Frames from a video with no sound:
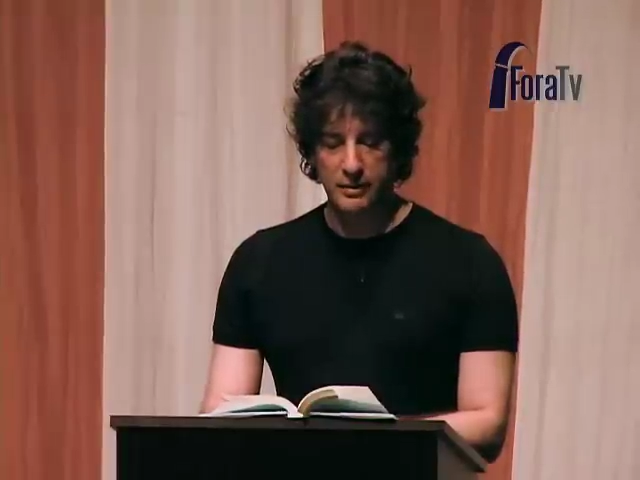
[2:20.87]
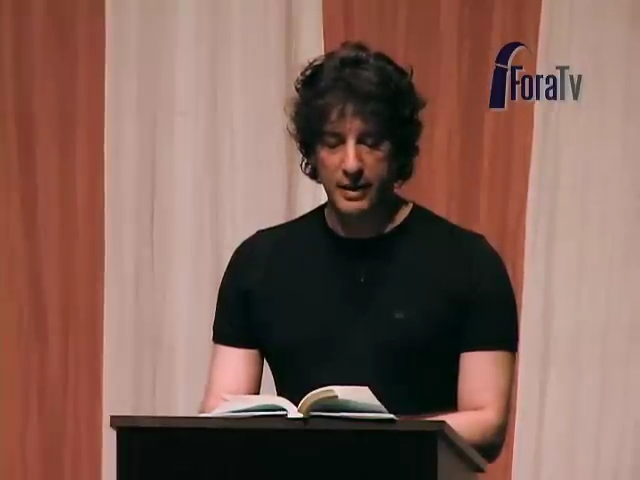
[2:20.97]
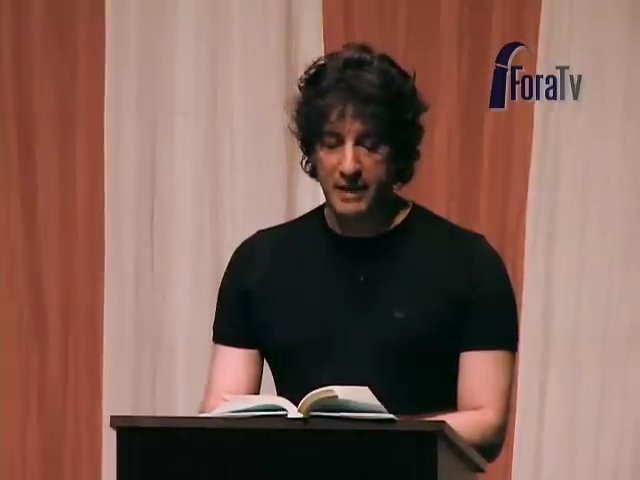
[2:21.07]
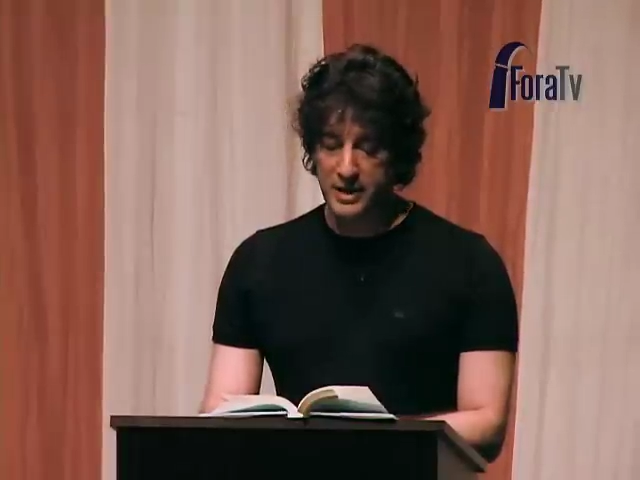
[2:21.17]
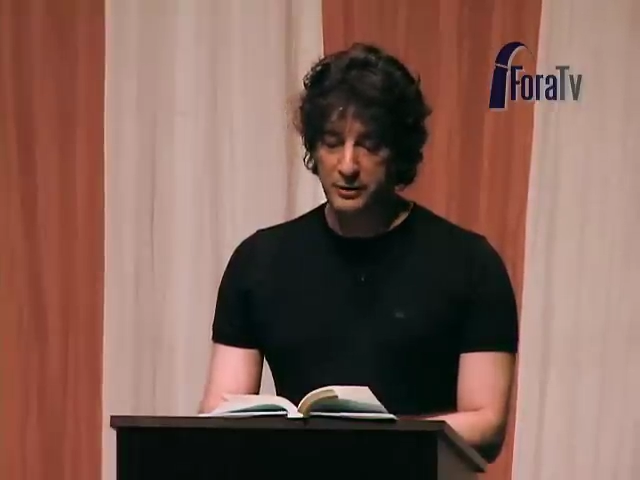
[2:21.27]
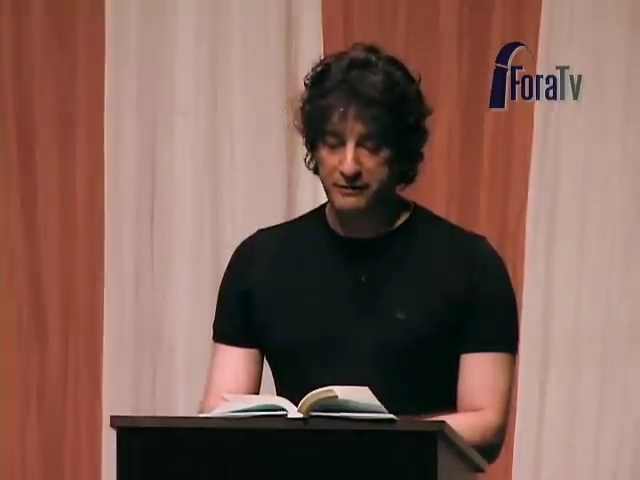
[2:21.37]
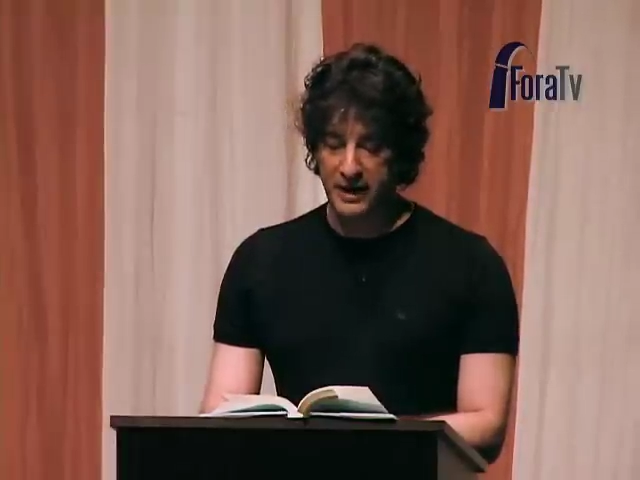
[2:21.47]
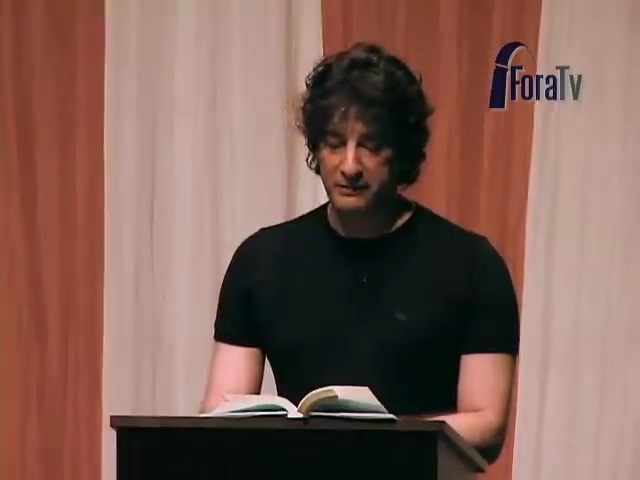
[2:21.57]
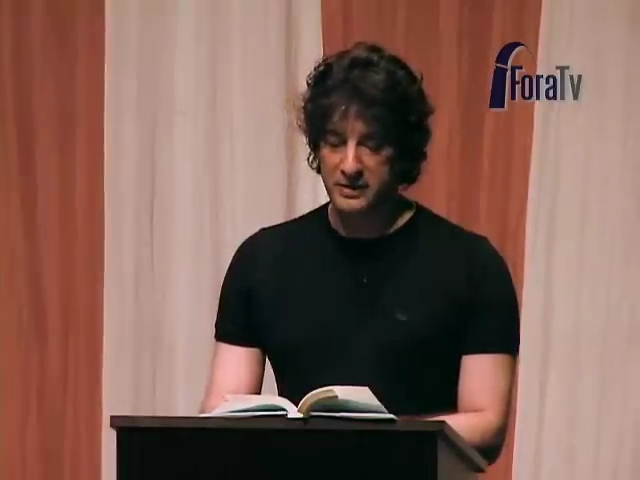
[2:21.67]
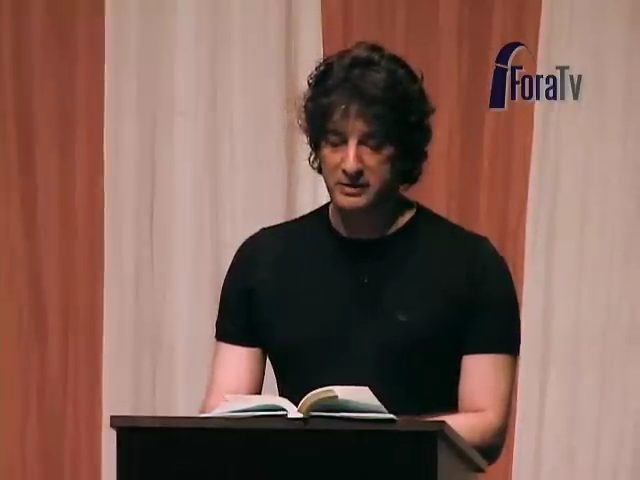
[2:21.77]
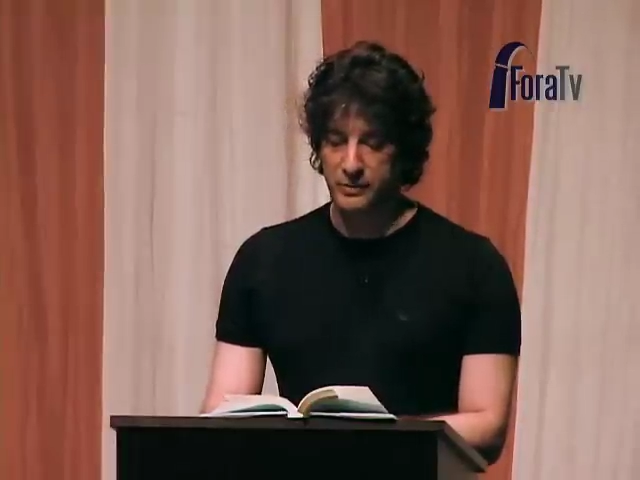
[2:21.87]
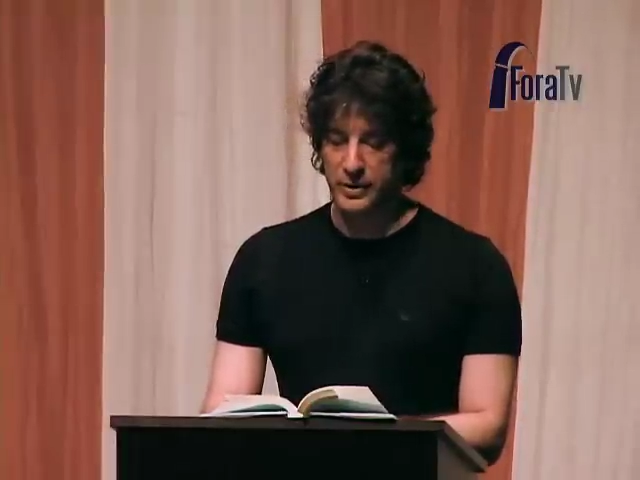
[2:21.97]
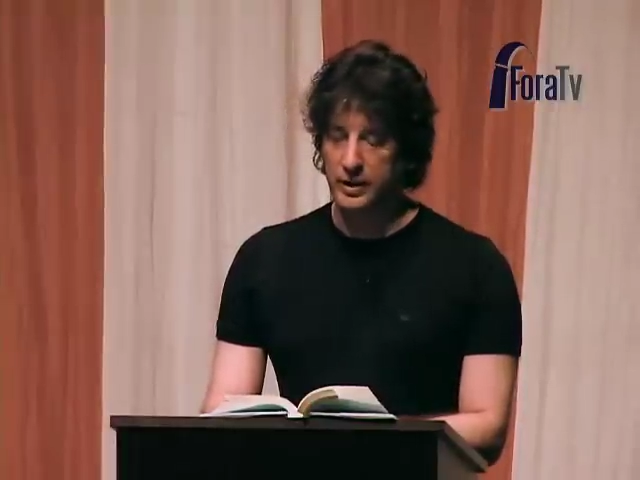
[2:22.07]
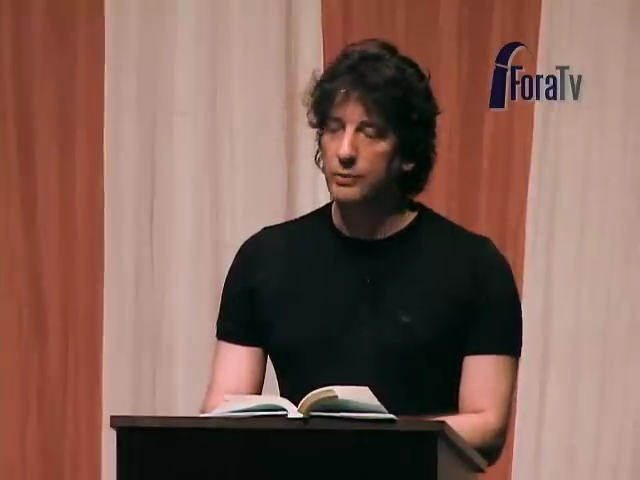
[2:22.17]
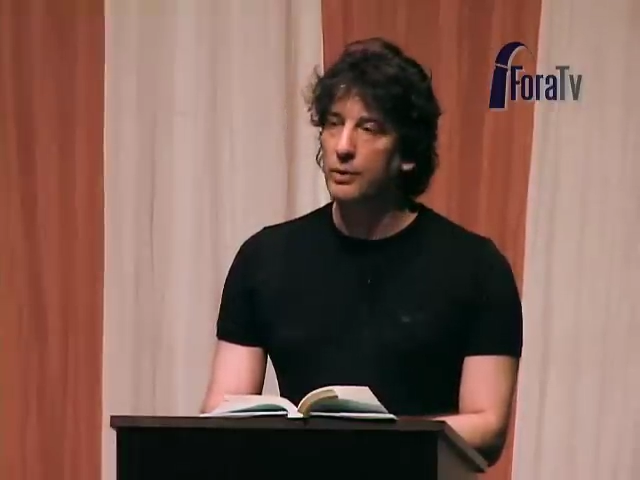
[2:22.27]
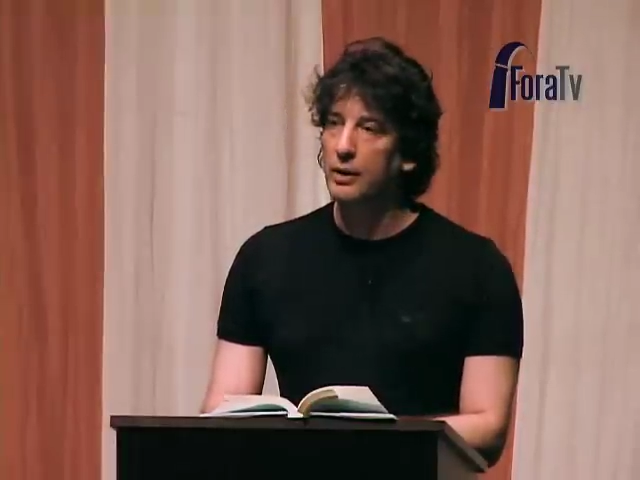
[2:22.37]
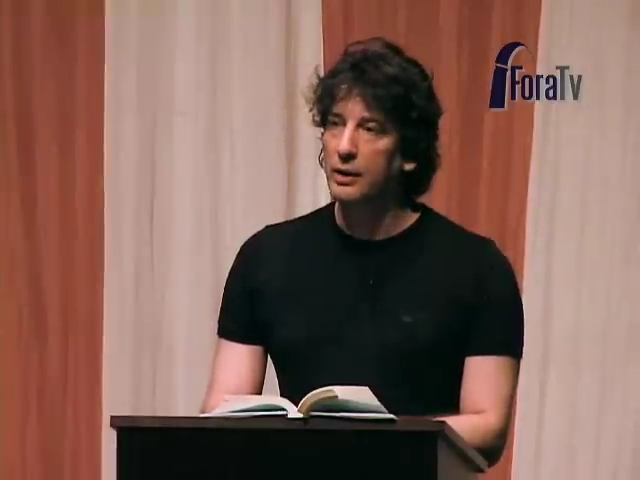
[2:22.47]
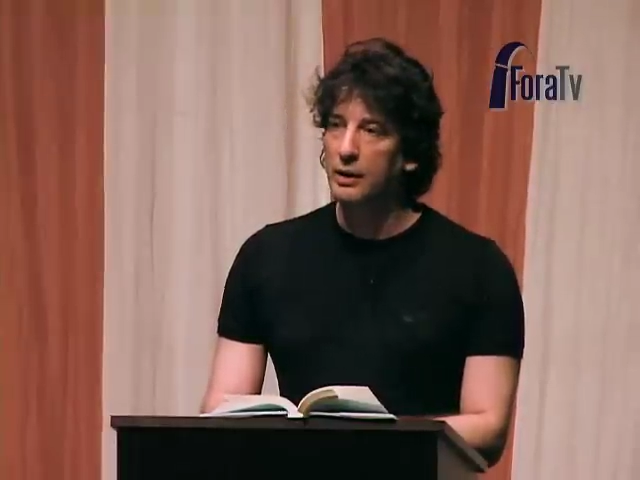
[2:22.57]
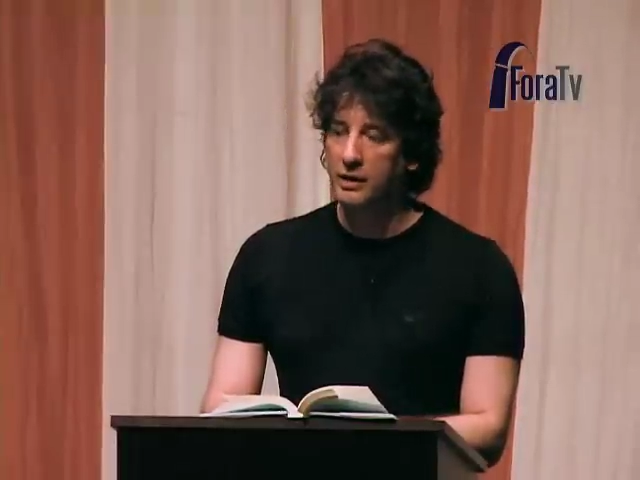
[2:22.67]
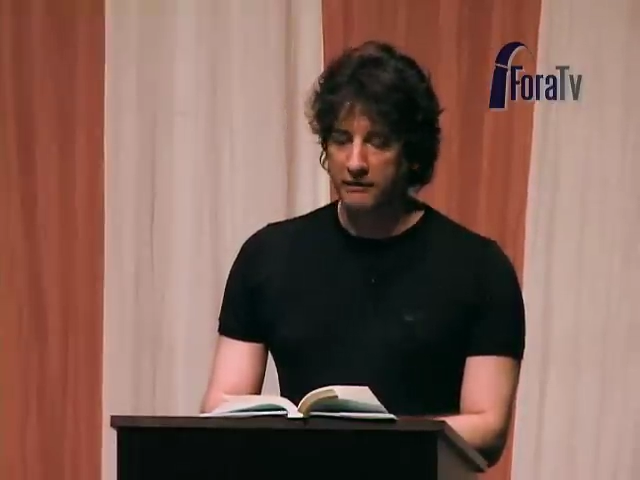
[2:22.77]
They may do favors for you
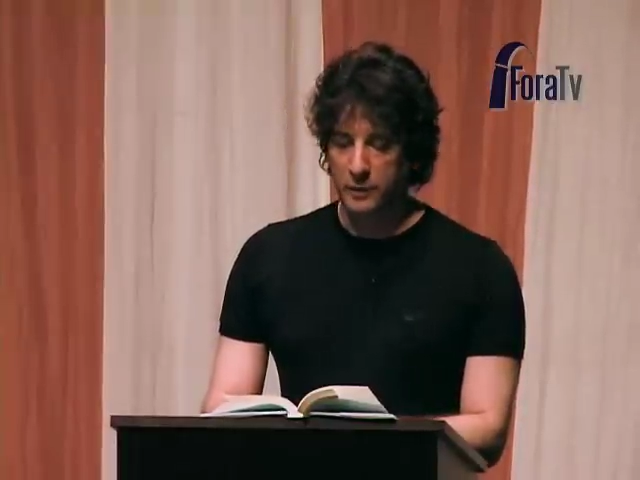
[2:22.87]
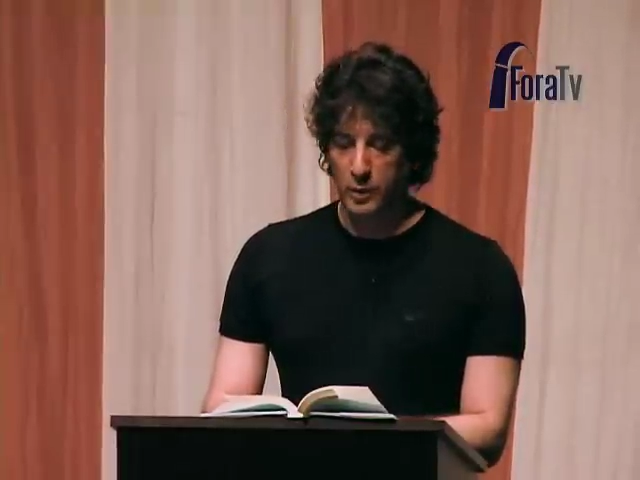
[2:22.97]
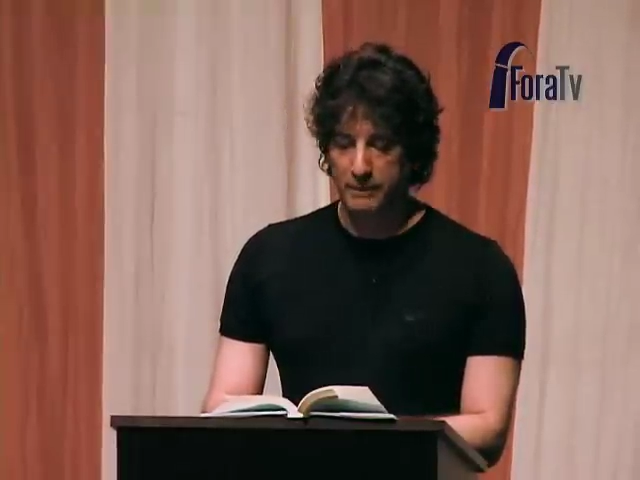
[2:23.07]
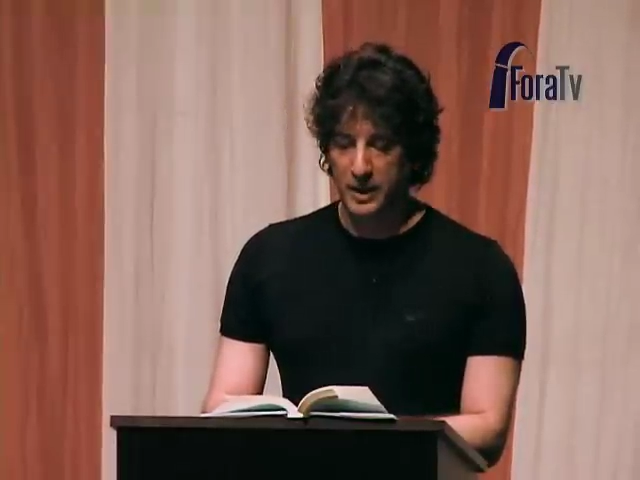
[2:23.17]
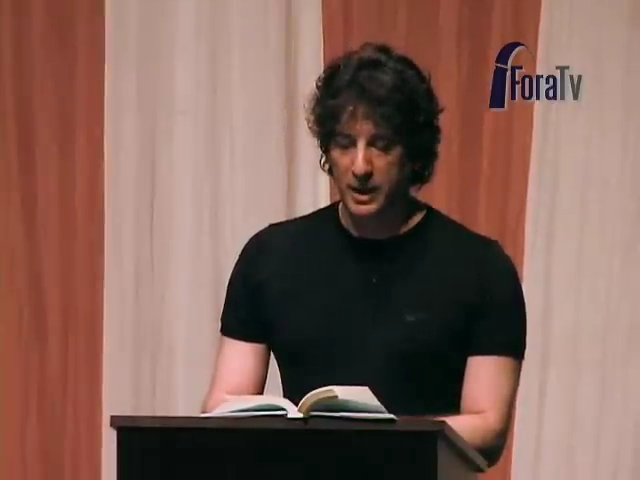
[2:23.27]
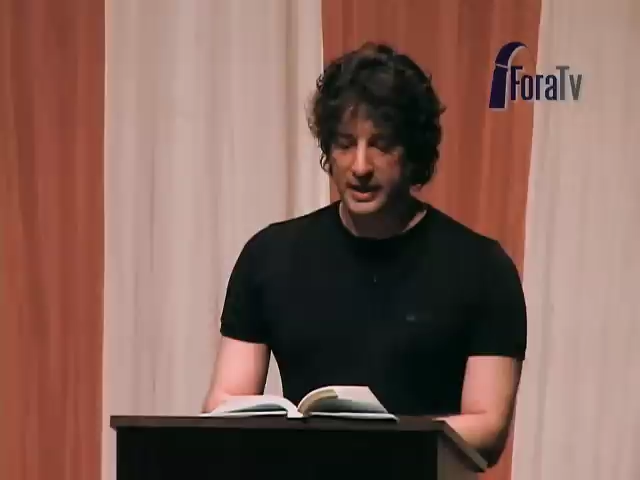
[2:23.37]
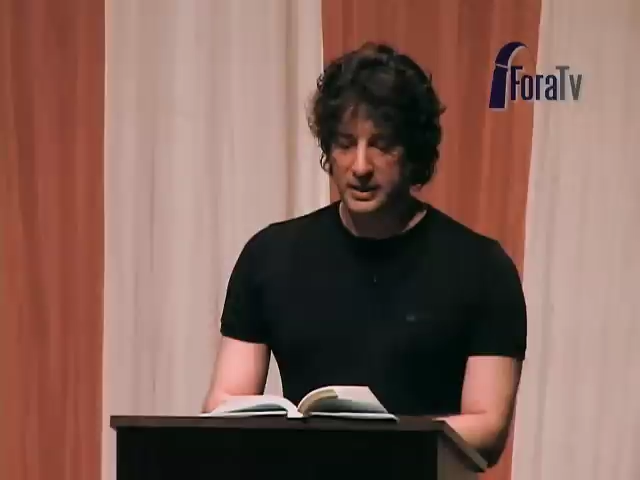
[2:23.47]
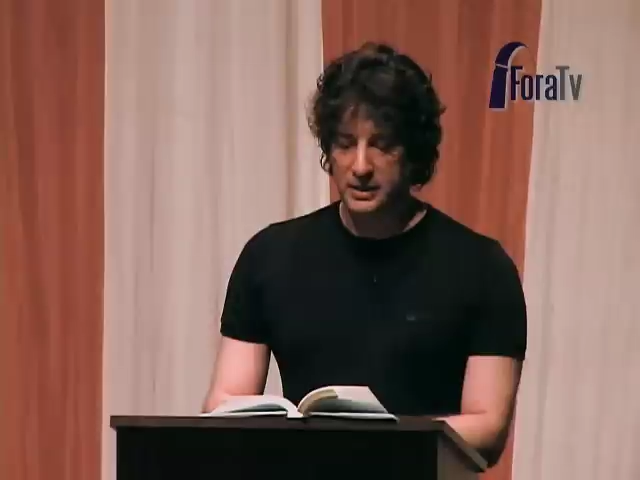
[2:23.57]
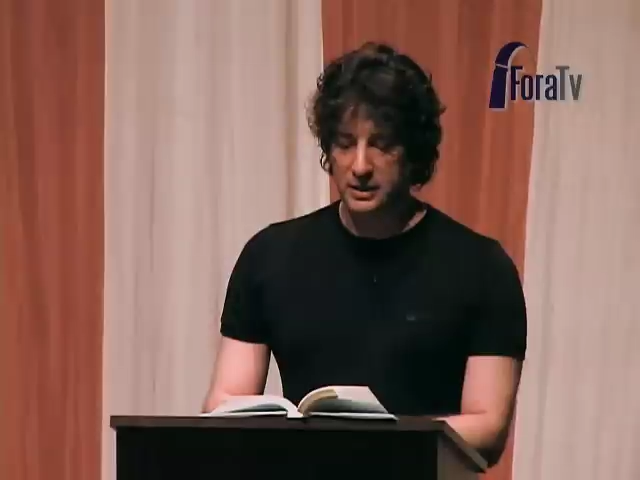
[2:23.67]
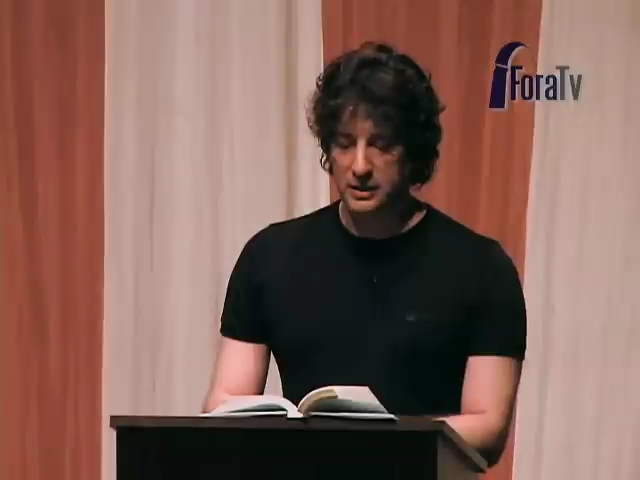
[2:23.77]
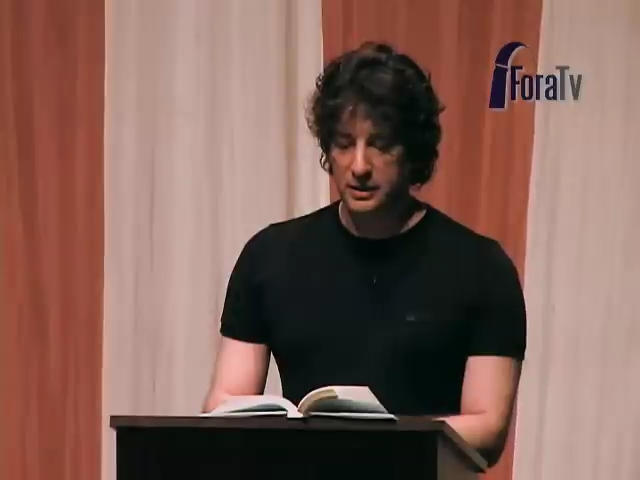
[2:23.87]
if you are polite.